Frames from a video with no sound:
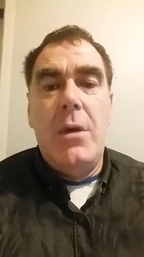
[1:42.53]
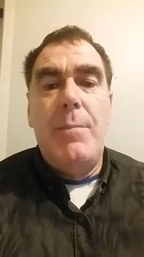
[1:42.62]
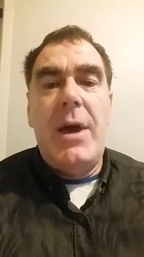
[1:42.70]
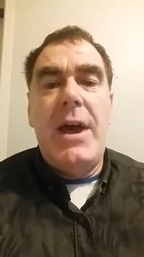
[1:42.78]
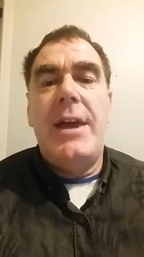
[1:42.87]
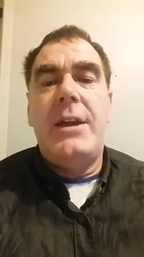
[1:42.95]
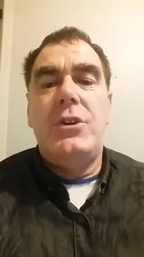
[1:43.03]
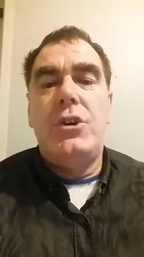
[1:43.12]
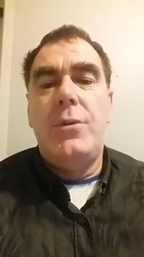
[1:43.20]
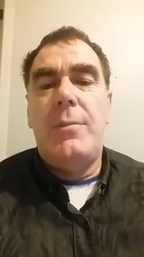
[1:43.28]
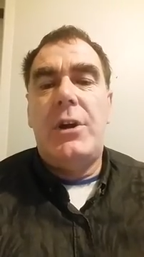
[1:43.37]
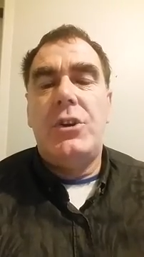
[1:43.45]
paying
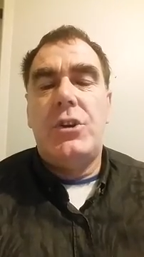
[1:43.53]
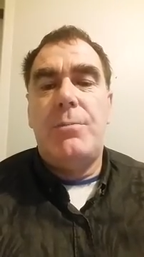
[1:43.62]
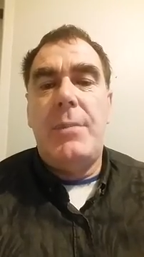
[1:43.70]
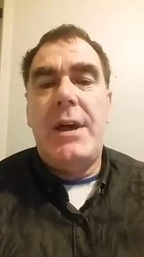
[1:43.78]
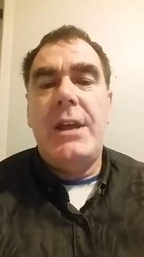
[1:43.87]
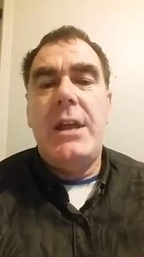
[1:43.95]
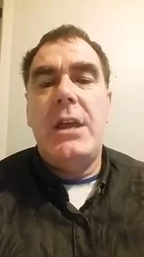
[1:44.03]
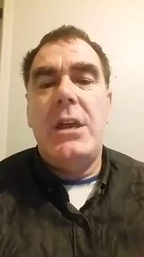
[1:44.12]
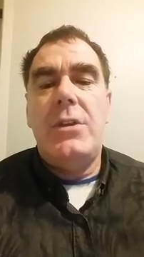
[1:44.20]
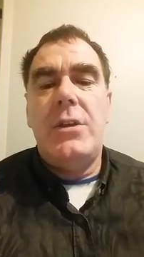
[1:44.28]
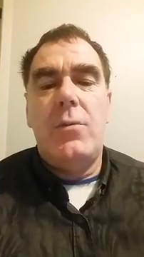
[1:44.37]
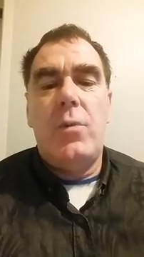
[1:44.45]
too much
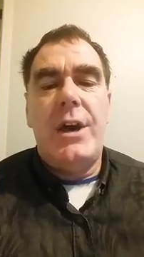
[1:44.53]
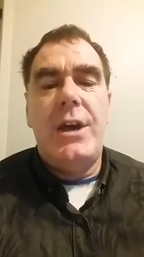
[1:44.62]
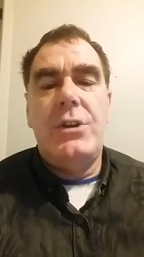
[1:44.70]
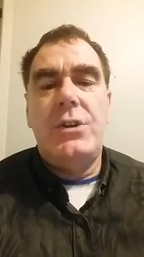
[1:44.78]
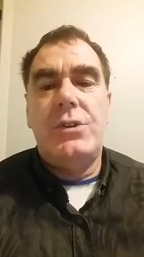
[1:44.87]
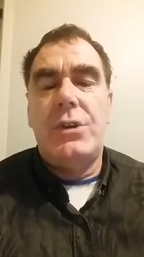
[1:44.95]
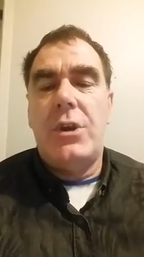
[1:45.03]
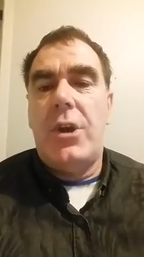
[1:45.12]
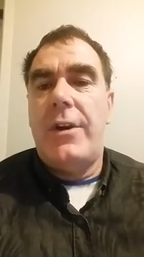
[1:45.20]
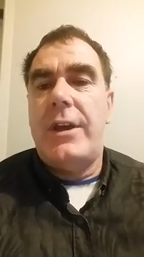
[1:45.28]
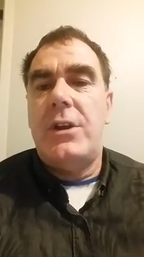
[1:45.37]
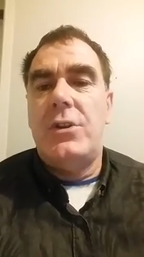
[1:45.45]
money. Their wages are
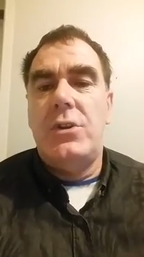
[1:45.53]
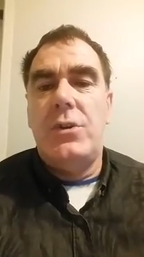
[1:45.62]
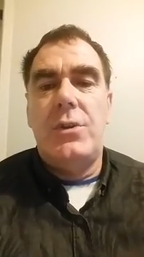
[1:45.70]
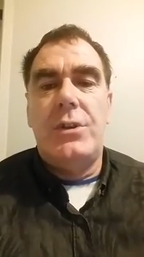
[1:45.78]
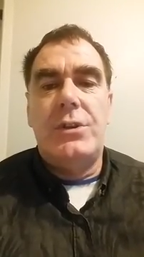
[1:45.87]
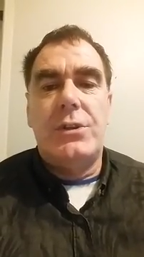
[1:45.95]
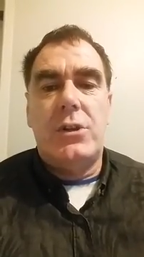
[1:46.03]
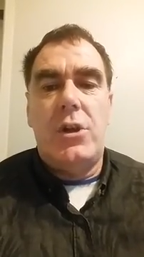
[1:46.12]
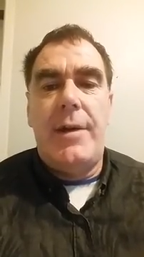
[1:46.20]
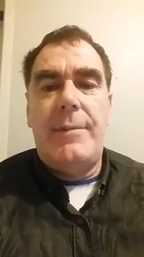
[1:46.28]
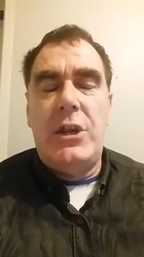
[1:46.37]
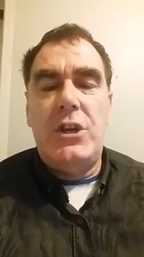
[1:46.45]
going into this
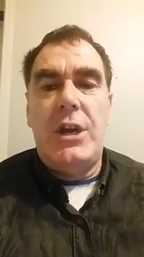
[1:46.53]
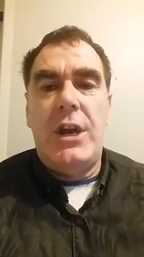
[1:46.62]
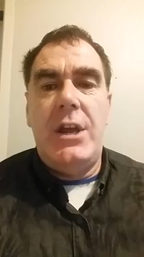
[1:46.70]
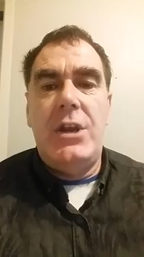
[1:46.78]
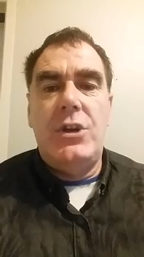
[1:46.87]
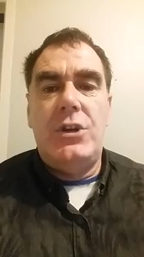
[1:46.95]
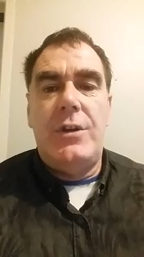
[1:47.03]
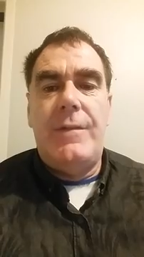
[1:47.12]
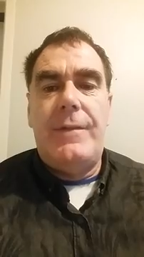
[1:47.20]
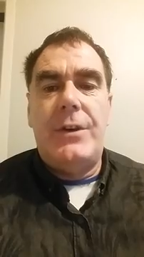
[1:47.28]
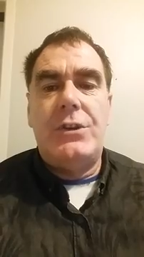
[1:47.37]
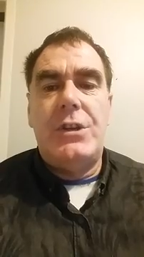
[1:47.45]
climate change and
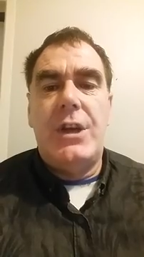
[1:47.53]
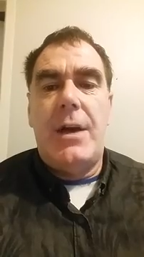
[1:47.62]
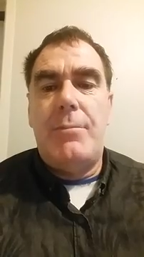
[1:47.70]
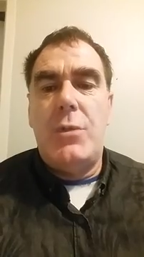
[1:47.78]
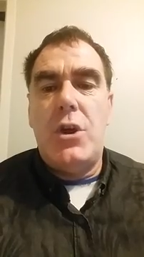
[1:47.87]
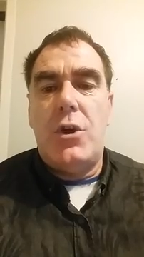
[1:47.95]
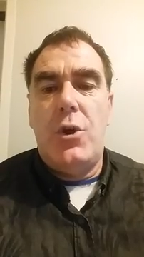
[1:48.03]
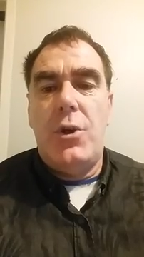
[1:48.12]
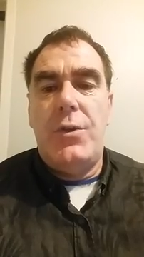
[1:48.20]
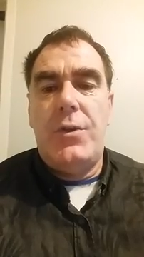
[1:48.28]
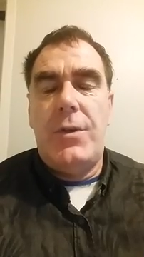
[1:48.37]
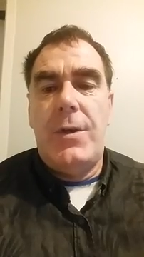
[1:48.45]
fixing up the
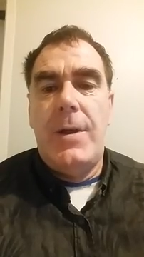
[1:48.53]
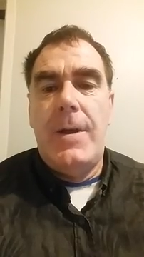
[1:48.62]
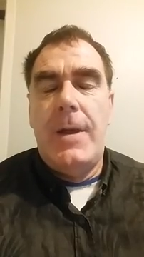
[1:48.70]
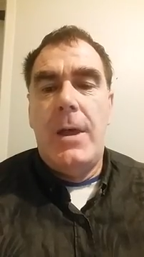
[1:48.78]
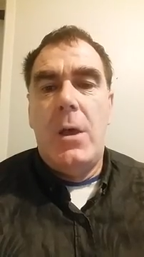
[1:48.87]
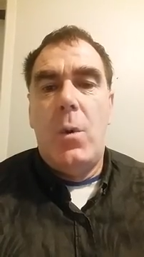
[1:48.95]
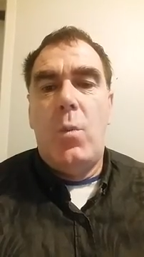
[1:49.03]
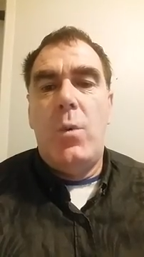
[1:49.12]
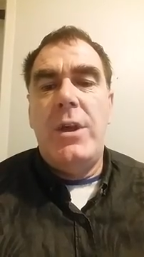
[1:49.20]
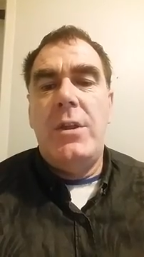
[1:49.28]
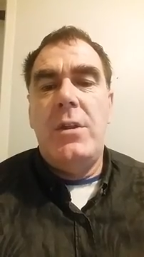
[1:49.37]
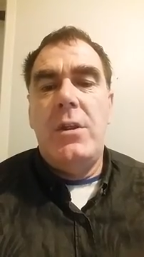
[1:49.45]
earth,
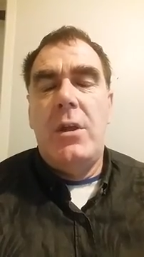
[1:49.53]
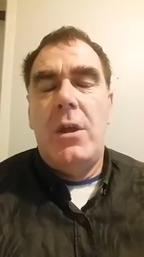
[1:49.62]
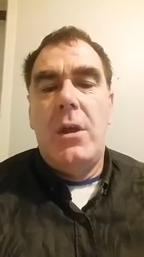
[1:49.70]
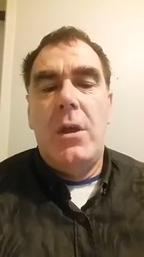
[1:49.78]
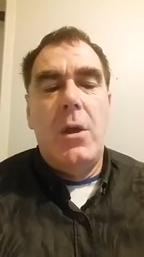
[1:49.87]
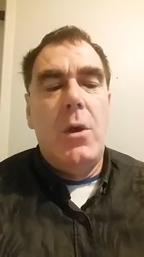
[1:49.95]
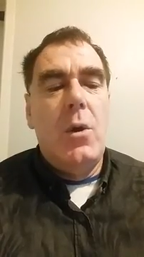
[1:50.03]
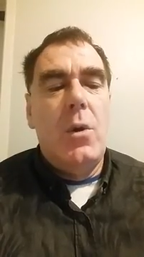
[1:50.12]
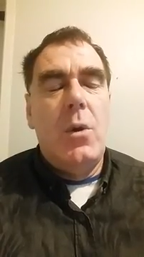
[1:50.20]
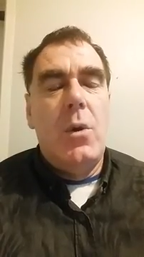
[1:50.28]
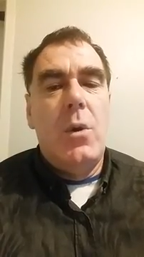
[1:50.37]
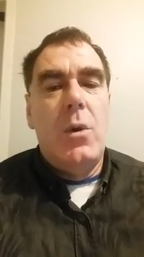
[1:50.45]
when
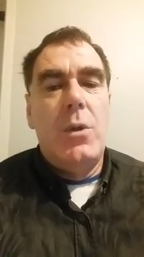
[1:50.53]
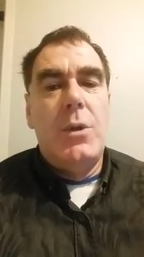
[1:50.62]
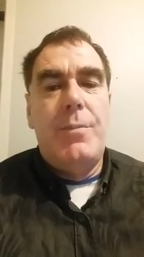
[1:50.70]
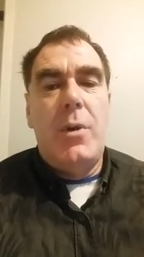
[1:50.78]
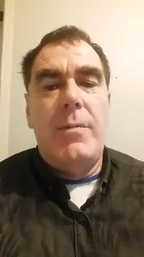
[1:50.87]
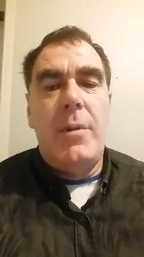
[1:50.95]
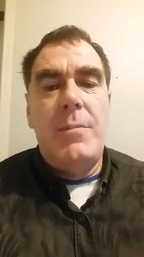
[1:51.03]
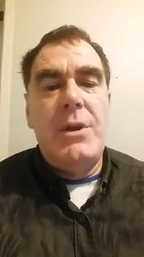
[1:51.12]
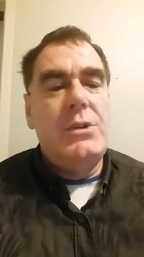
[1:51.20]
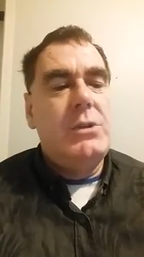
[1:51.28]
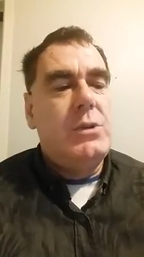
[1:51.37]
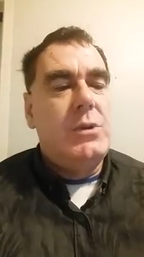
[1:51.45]
the problem
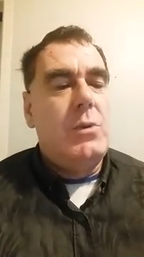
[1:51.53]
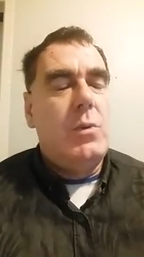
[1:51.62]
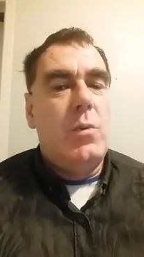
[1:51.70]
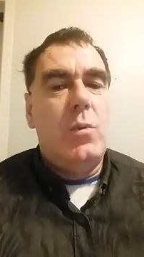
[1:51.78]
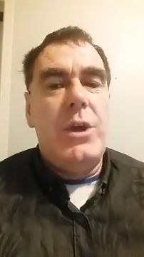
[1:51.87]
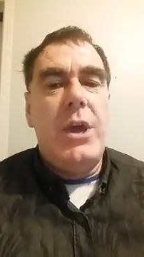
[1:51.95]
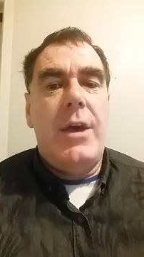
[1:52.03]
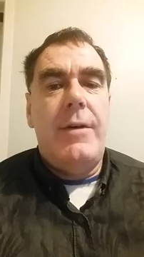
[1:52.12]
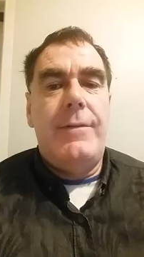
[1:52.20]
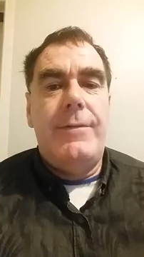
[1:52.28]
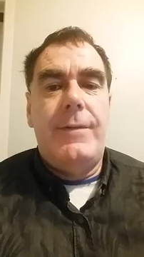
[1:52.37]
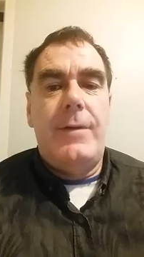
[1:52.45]
is we
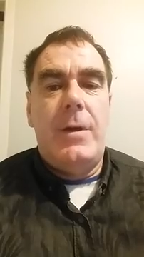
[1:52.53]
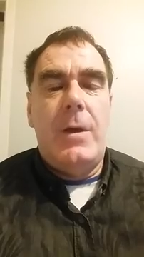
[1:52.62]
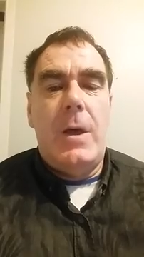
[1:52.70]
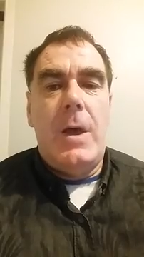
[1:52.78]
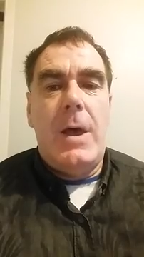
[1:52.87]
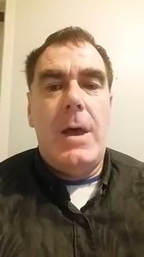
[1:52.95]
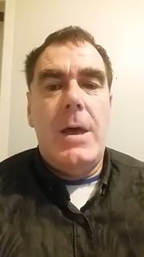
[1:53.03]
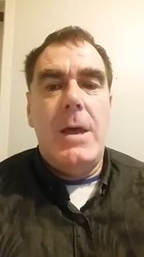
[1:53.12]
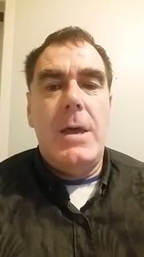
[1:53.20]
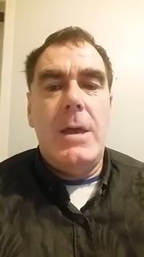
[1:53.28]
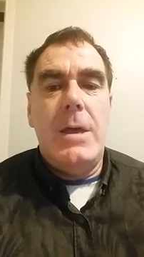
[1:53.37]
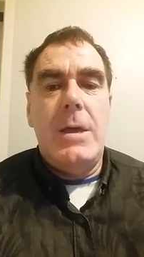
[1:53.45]
have
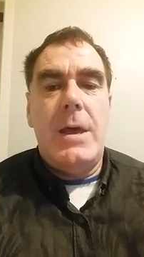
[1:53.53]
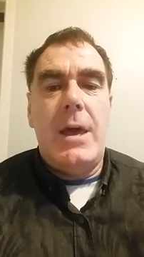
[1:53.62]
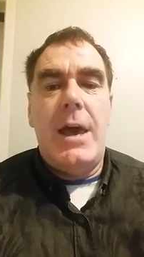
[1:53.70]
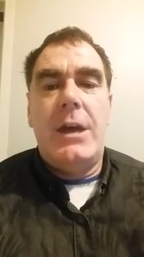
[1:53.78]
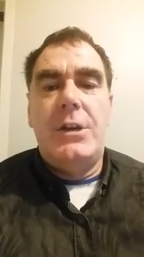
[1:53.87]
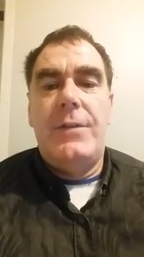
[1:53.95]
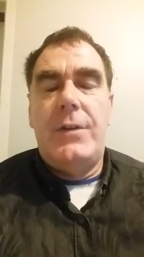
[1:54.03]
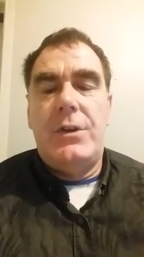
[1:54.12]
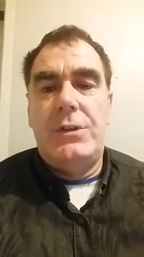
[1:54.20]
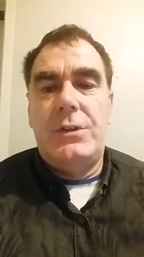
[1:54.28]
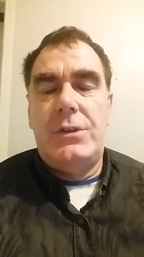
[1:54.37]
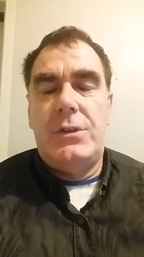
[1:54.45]
a
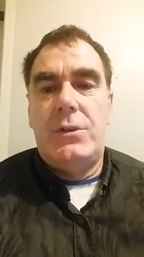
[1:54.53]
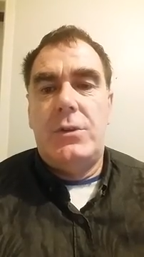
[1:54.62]
activist